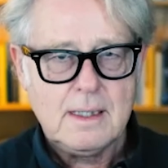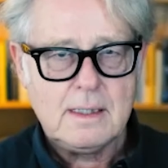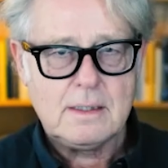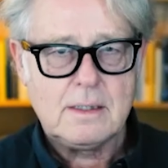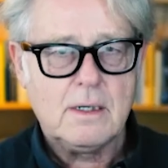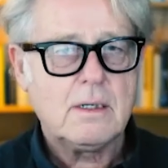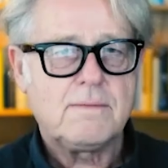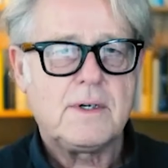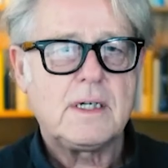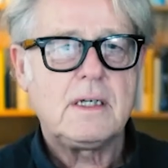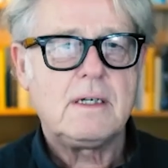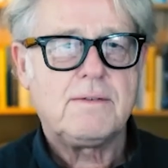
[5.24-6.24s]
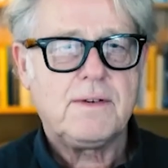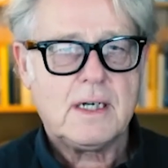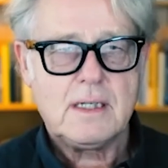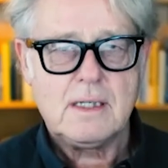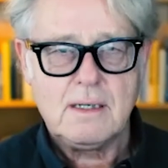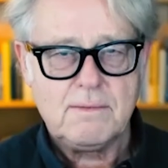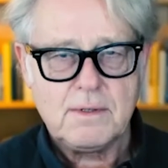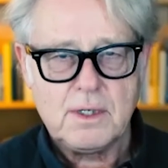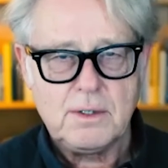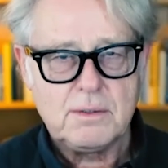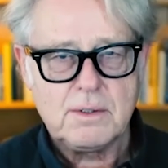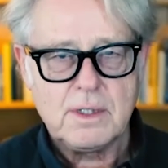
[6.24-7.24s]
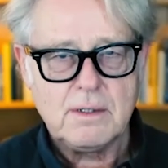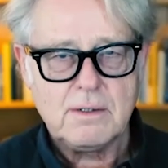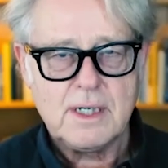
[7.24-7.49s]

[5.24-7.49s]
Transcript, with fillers: is not very effective curing your